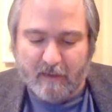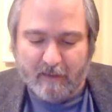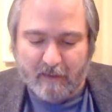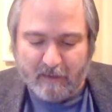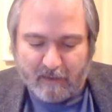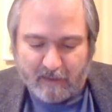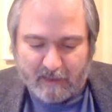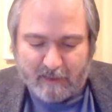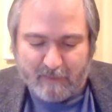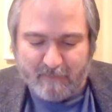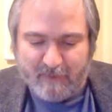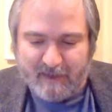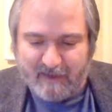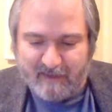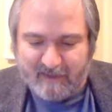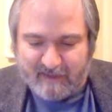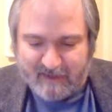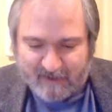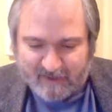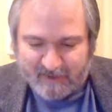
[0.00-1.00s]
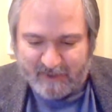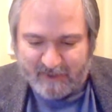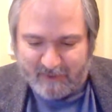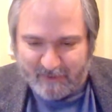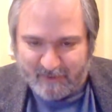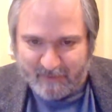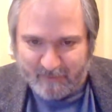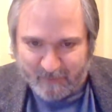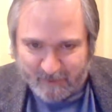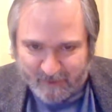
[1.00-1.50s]
let me tell you
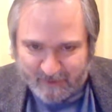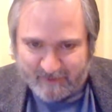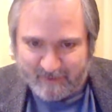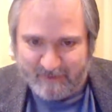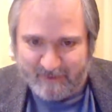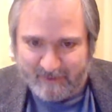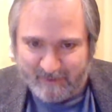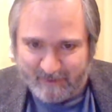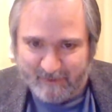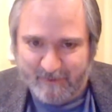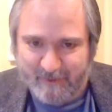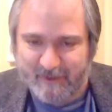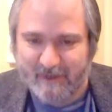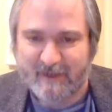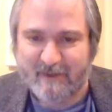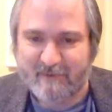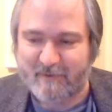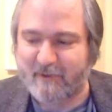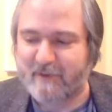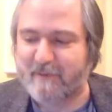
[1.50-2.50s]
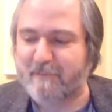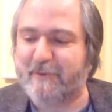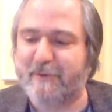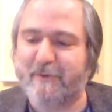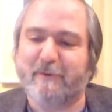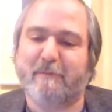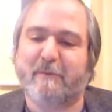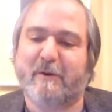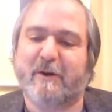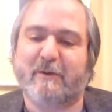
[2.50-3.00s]
what goes on with
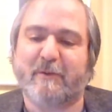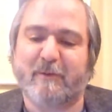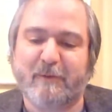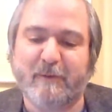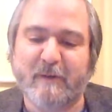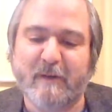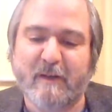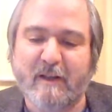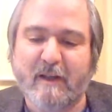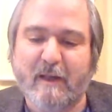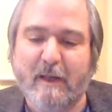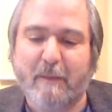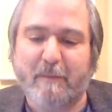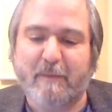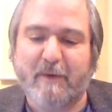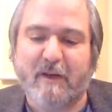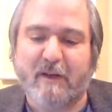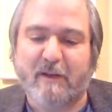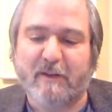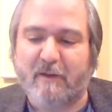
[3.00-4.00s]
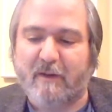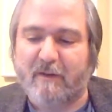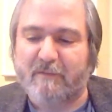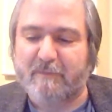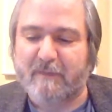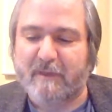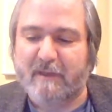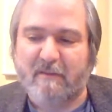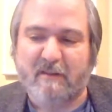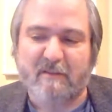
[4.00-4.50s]
computer models. Because you often
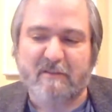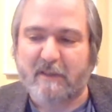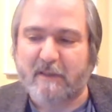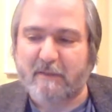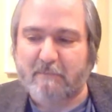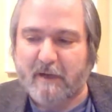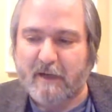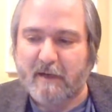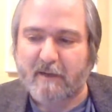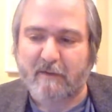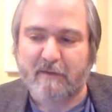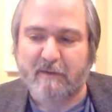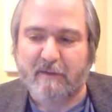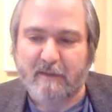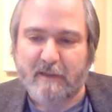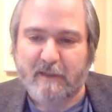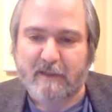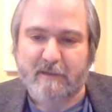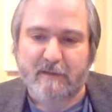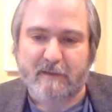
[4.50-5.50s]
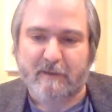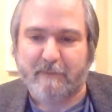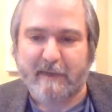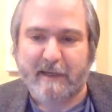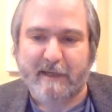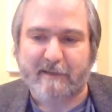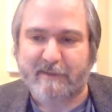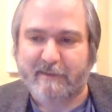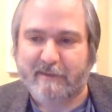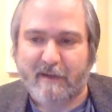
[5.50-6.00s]
see, well, it's just model. you guys just
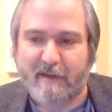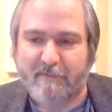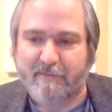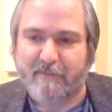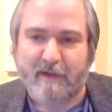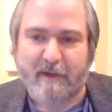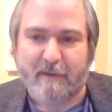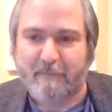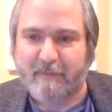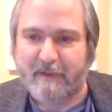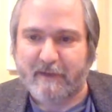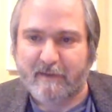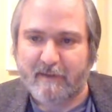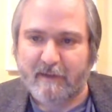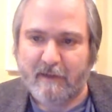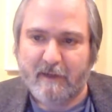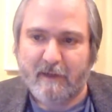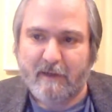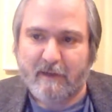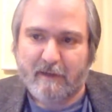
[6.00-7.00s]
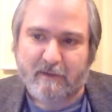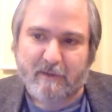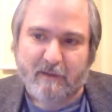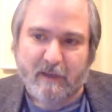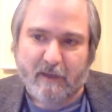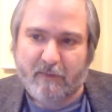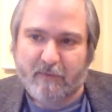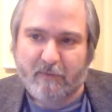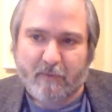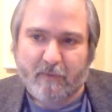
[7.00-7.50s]
making stuff up, and it's
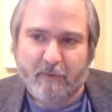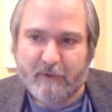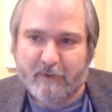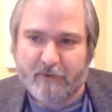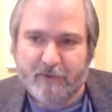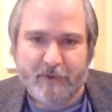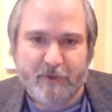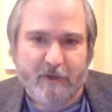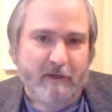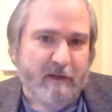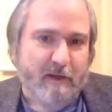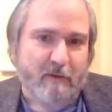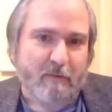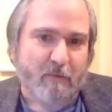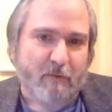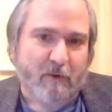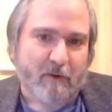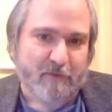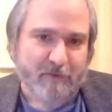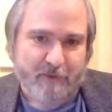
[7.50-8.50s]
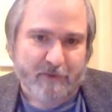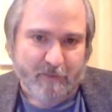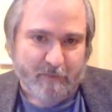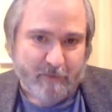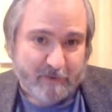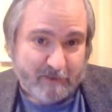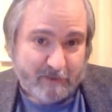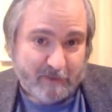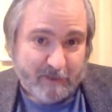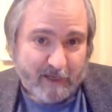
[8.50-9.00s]
like throwing shit at a wall and see
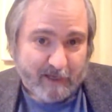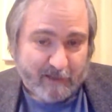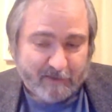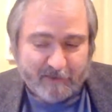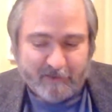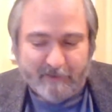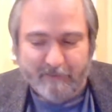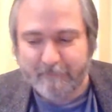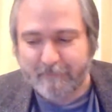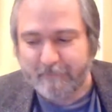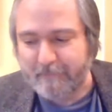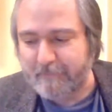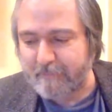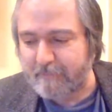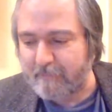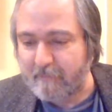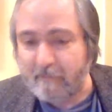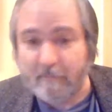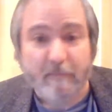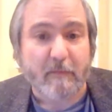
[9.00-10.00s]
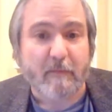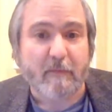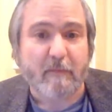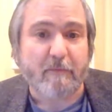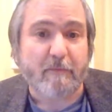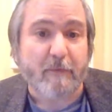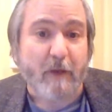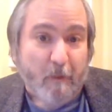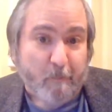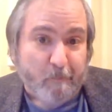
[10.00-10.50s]
what sticks.
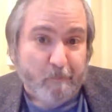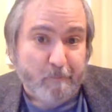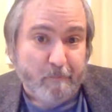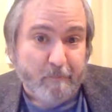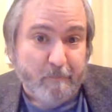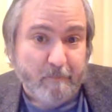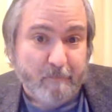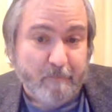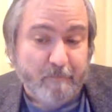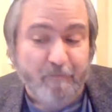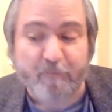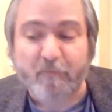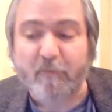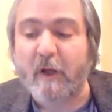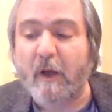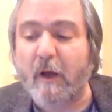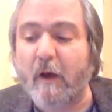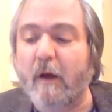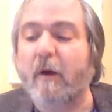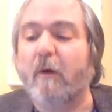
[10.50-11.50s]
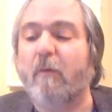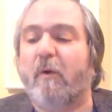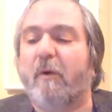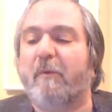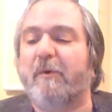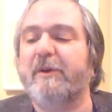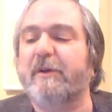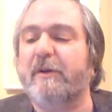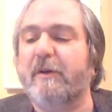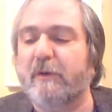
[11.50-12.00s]
No. What
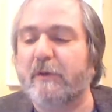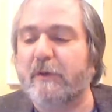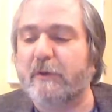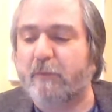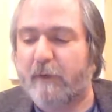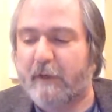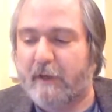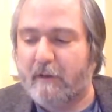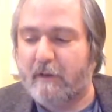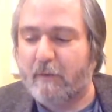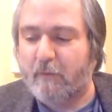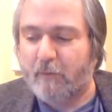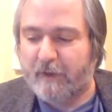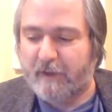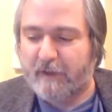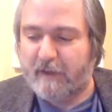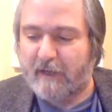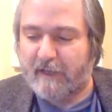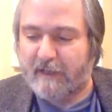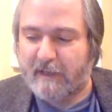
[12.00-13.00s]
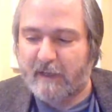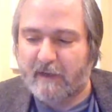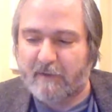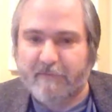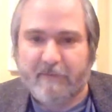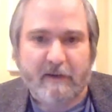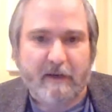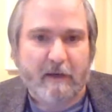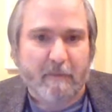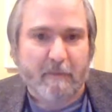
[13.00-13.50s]
we do is we, we
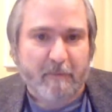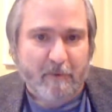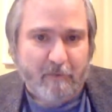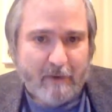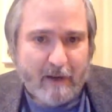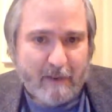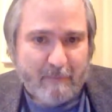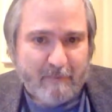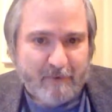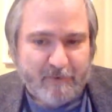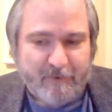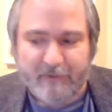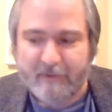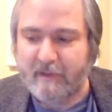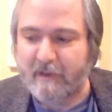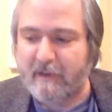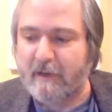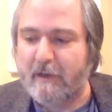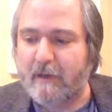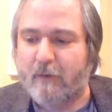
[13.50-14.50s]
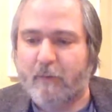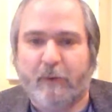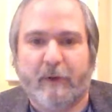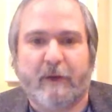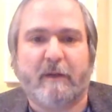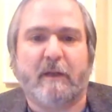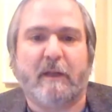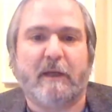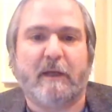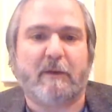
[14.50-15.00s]
identify our parameters. We
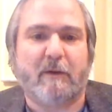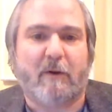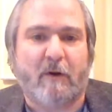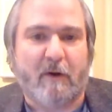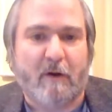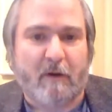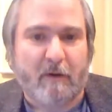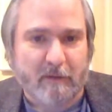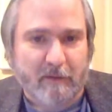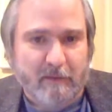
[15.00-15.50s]
collect all the